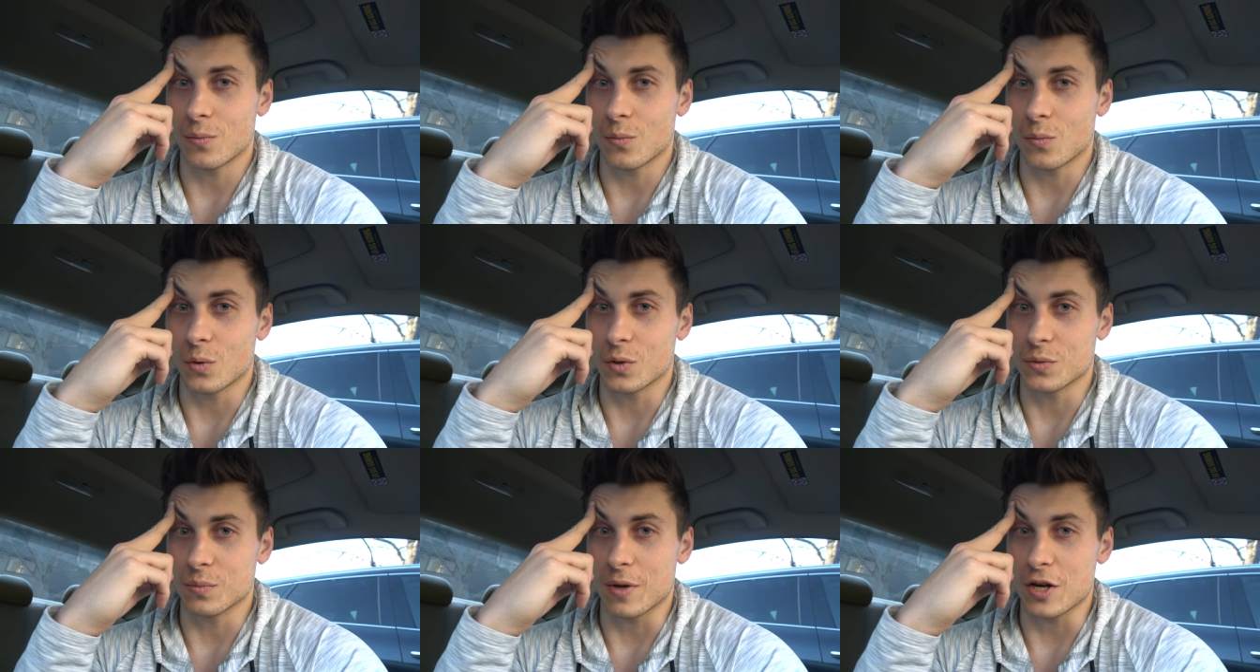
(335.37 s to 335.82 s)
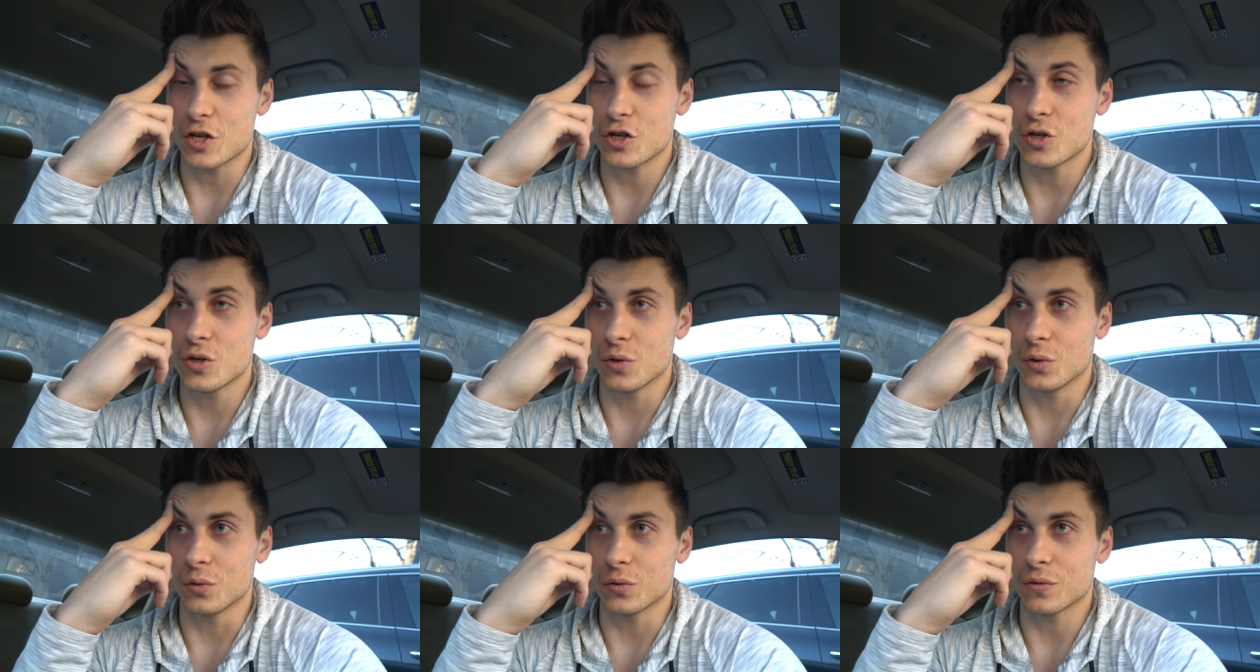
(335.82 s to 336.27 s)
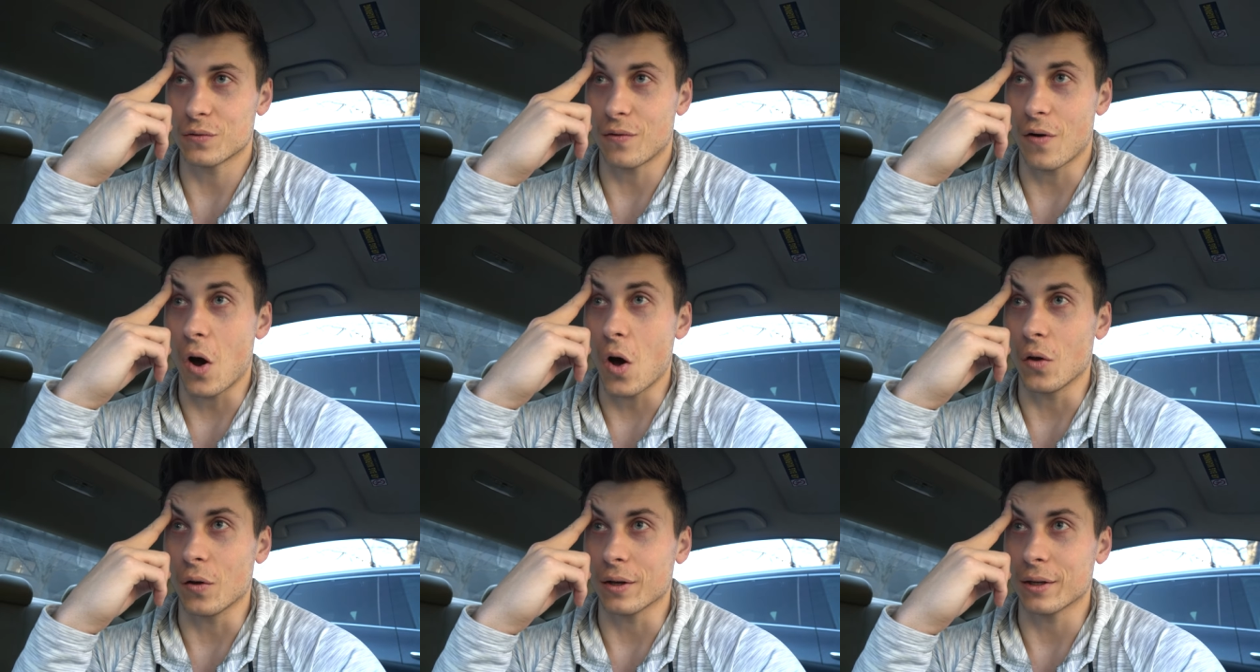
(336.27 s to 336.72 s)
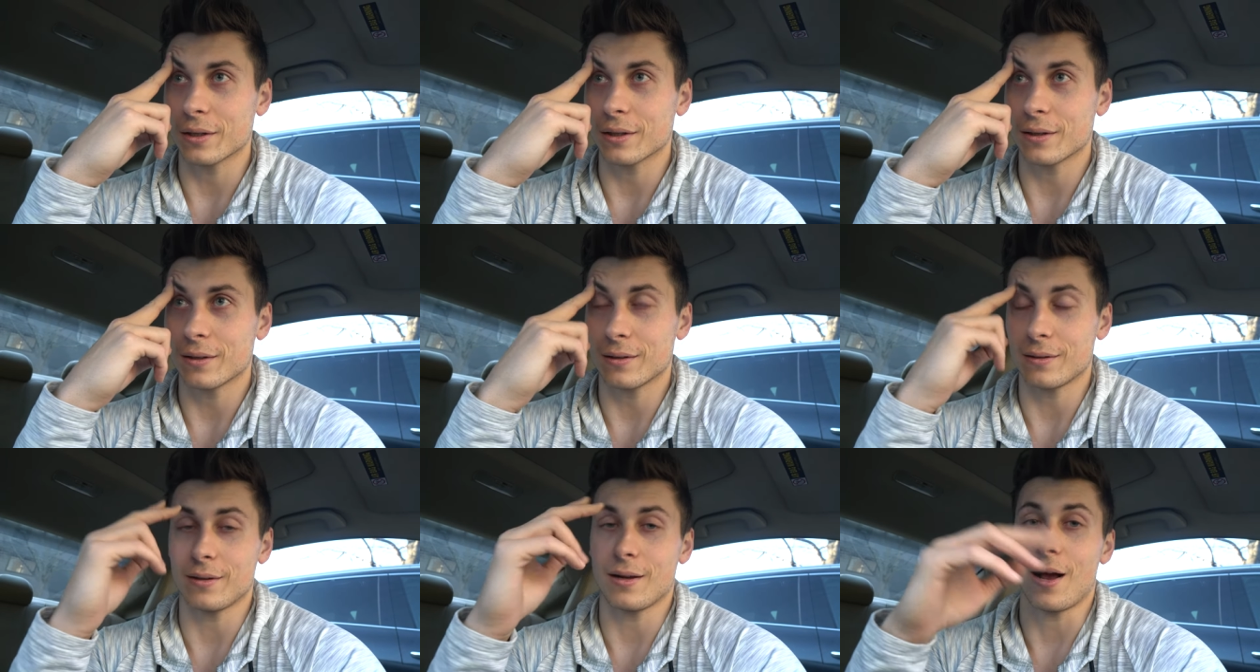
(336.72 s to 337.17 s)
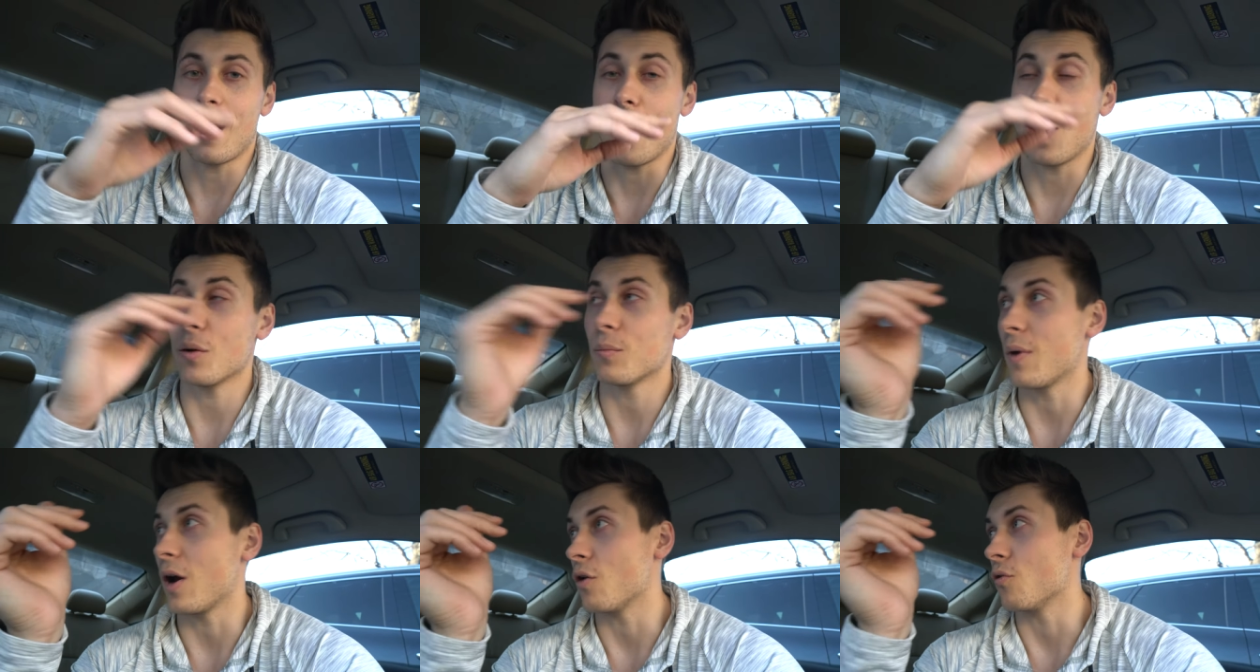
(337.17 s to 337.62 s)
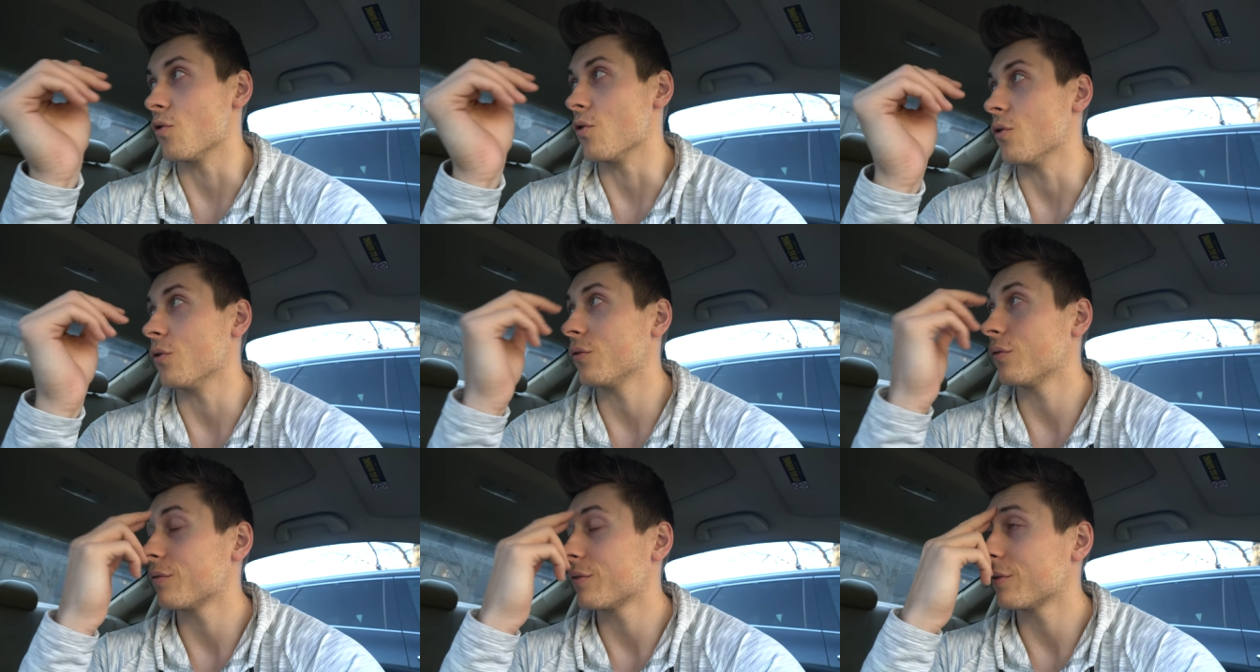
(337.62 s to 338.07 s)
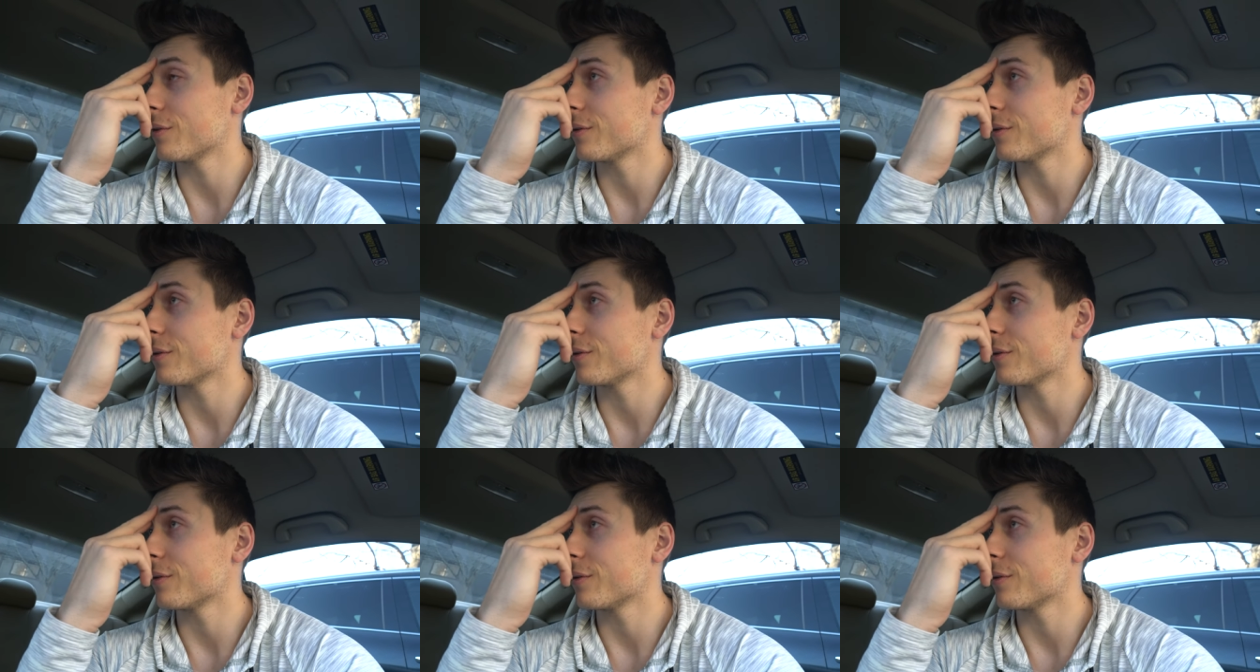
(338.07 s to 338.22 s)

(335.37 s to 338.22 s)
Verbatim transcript: was my shoes falling on my roof.